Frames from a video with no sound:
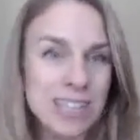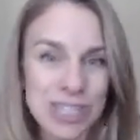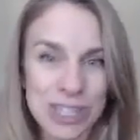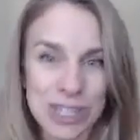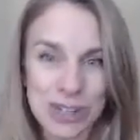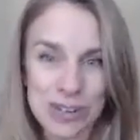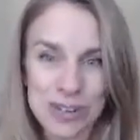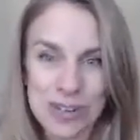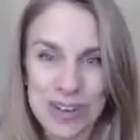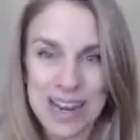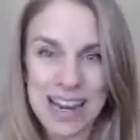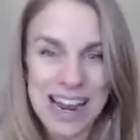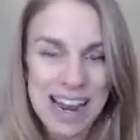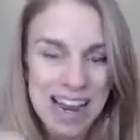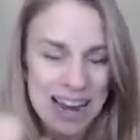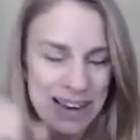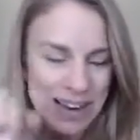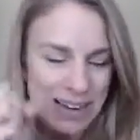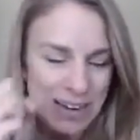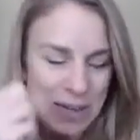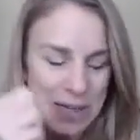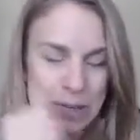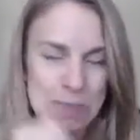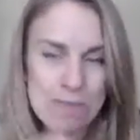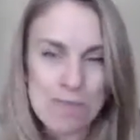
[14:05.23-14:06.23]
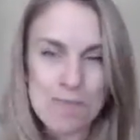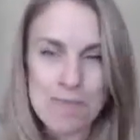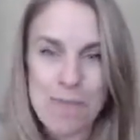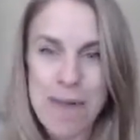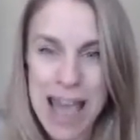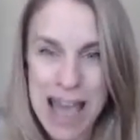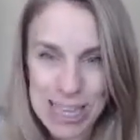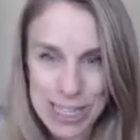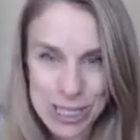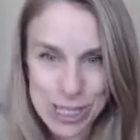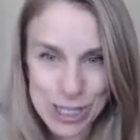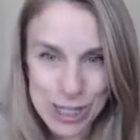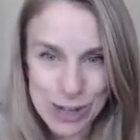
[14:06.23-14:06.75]
to it and just
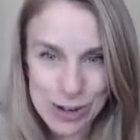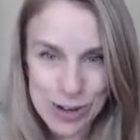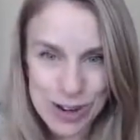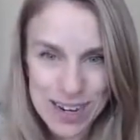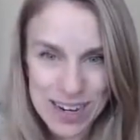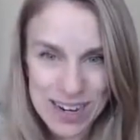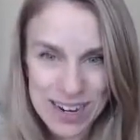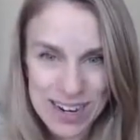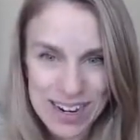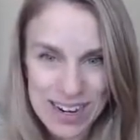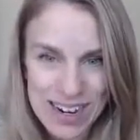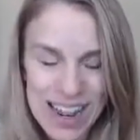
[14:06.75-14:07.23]
master it.